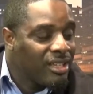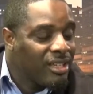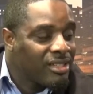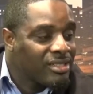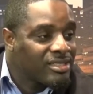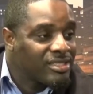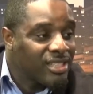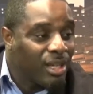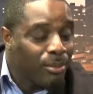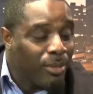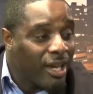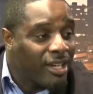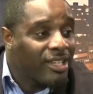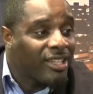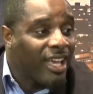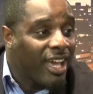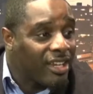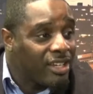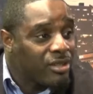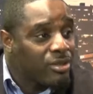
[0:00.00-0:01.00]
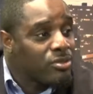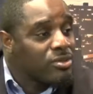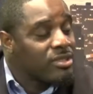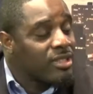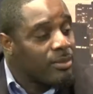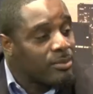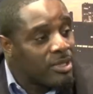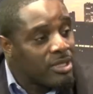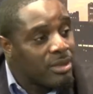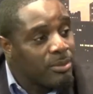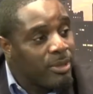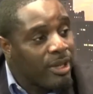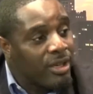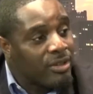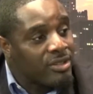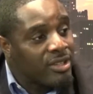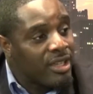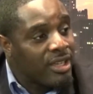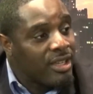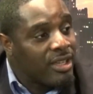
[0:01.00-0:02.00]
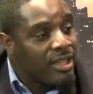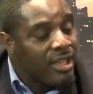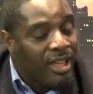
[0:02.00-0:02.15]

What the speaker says: Somebody got to do something about that.